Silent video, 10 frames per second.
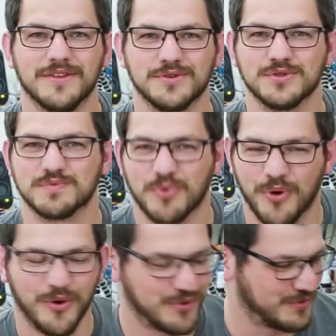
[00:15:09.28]
There's no
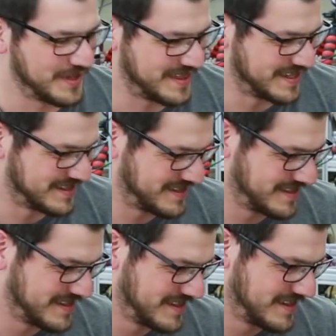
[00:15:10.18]
spool holder with
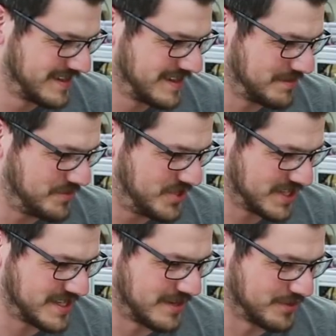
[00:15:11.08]
this. I'm
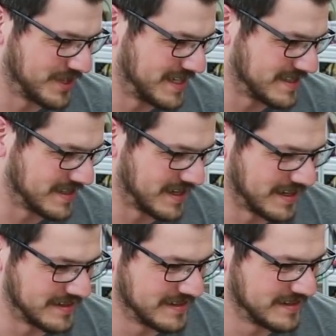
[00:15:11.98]
just now realizing
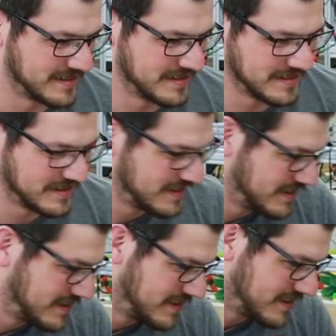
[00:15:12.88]
that.
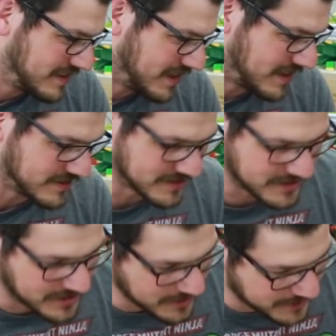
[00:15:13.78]
That is
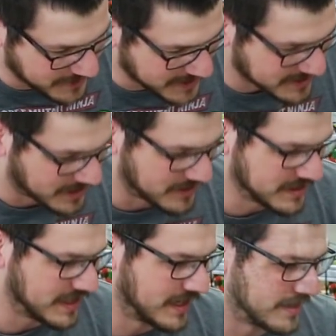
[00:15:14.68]
goofy as all
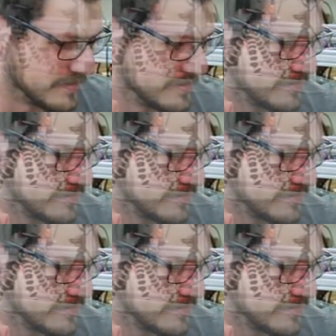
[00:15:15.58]
get out.